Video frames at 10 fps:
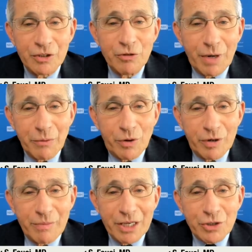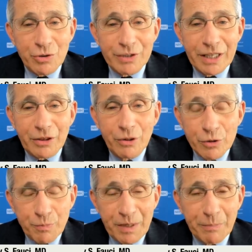You might want to make sure that
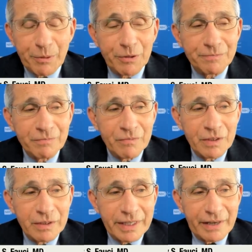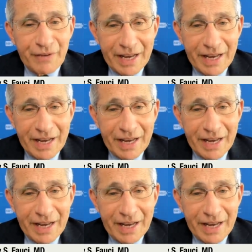those people get